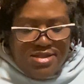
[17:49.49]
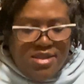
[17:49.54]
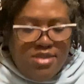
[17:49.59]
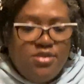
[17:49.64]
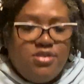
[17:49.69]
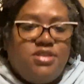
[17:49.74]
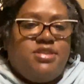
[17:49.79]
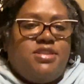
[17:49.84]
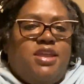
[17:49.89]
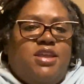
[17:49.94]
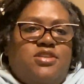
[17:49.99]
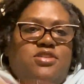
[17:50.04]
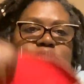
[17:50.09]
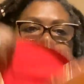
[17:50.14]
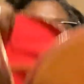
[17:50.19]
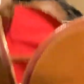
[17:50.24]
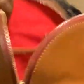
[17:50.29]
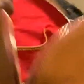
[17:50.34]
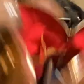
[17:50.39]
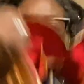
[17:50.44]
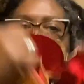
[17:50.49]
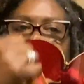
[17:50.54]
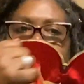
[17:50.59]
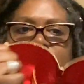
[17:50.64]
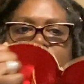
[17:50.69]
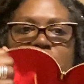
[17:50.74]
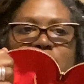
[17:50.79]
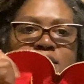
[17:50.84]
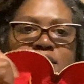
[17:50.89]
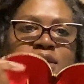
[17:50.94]
The standard Dooney
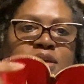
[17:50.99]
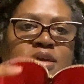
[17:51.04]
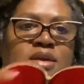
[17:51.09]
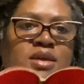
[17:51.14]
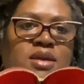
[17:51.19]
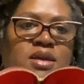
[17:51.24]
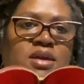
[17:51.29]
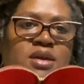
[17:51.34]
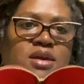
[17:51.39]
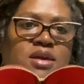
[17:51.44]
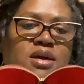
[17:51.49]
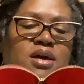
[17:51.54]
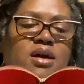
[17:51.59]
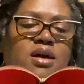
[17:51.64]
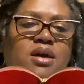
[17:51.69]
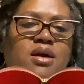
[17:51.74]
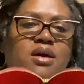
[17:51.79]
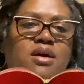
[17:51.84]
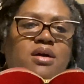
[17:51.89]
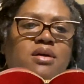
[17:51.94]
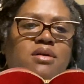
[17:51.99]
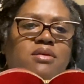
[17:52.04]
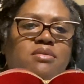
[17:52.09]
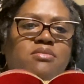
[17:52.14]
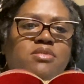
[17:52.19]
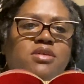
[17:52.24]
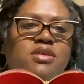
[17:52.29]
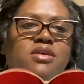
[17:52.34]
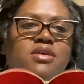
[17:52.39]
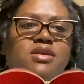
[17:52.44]
uh,
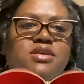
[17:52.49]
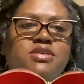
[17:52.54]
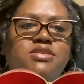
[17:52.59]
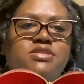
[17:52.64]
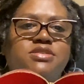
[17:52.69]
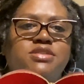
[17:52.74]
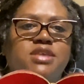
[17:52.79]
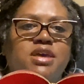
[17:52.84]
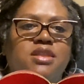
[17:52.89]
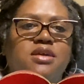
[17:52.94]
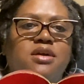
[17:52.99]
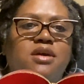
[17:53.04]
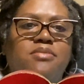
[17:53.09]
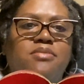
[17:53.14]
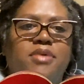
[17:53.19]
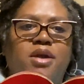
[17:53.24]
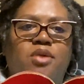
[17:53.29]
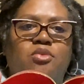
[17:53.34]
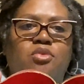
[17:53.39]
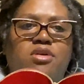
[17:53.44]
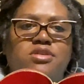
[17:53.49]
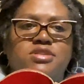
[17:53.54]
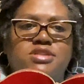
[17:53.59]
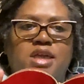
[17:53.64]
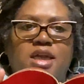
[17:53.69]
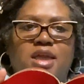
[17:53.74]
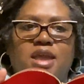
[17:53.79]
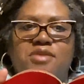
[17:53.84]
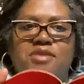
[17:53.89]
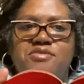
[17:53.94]
setup. I won't
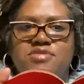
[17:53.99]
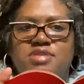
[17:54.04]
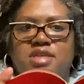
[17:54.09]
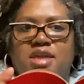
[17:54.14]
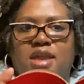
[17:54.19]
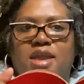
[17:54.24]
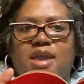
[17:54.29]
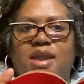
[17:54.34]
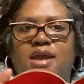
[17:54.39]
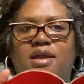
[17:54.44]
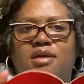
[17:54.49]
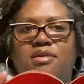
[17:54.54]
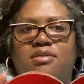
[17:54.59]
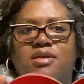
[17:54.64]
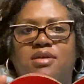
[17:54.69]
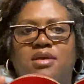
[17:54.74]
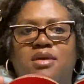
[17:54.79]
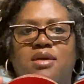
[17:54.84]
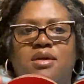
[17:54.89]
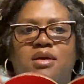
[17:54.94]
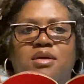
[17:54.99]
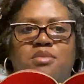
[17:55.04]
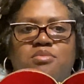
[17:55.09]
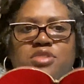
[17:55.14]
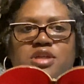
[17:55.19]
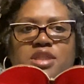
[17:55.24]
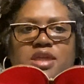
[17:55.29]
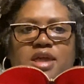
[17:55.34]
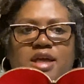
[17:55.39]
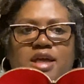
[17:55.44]
take everything out.
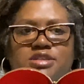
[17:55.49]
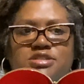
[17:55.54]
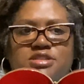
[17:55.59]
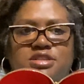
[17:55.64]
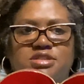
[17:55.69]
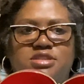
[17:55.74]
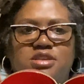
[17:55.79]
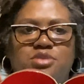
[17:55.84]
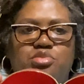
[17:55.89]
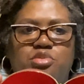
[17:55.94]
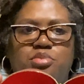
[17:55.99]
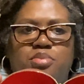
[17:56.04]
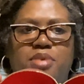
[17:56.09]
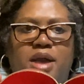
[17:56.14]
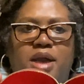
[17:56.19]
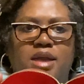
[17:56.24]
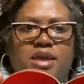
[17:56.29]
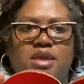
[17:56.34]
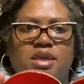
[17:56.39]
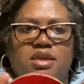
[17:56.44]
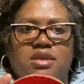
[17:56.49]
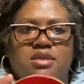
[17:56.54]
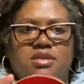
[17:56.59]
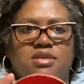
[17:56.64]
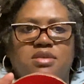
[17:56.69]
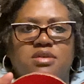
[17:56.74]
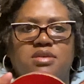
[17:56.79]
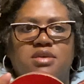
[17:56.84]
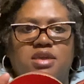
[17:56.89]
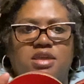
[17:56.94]
But it has a zipper pocket
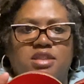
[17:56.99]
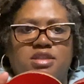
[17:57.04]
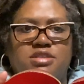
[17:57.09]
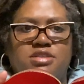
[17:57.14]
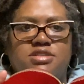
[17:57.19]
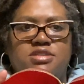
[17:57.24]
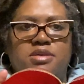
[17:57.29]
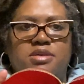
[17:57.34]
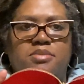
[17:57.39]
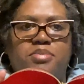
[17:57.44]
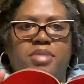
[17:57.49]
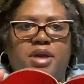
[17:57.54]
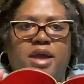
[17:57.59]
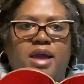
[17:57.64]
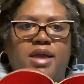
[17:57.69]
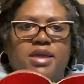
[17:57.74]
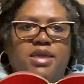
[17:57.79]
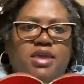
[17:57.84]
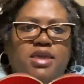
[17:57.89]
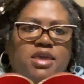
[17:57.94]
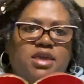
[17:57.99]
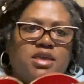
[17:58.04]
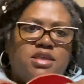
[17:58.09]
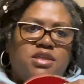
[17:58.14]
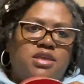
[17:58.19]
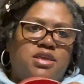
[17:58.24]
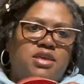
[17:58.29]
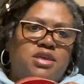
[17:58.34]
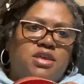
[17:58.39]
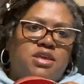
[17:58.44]
and a slip pocket
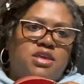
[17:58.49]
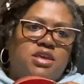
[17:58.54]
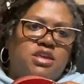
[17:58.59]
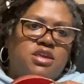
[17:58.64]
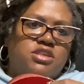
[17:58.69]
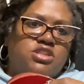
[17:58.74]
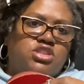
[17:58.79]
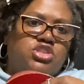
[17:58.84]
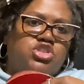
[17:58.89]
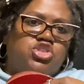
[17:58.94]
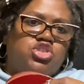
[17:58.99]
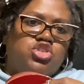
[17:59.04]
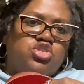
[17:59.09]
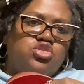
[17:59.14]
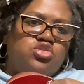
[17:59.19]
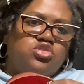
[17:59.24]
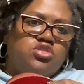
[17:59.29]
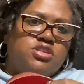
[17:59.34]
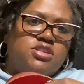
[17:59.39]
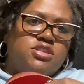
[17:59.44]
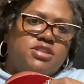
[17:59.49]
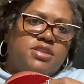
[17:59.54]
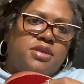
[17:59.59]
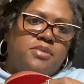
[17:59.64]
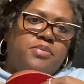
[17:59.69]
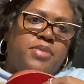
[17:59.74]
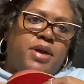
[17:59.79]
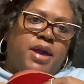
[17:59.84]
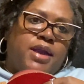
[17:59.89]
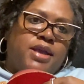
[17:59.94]
in two
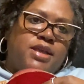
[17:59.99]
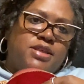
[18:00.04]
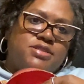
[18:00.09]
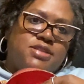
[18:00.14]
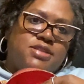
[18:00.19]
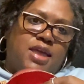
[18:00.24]
slip pockets.